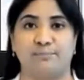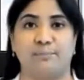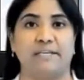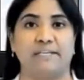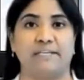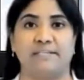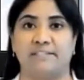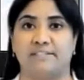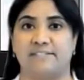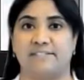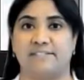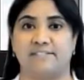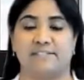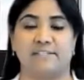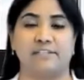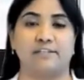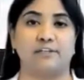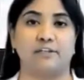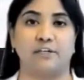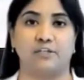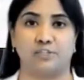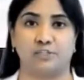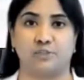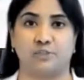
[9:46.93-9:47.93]
but it's still
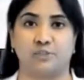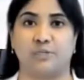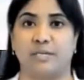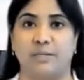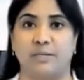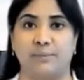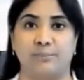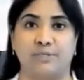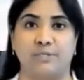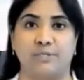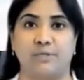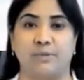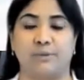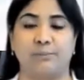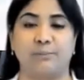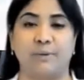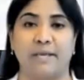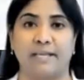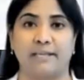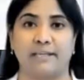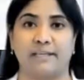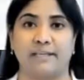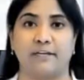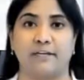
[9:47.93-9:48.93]
not showing up in your
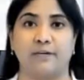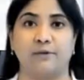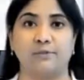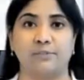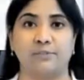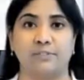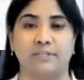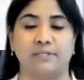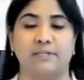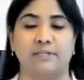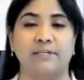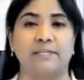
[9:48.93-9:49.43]
bank account.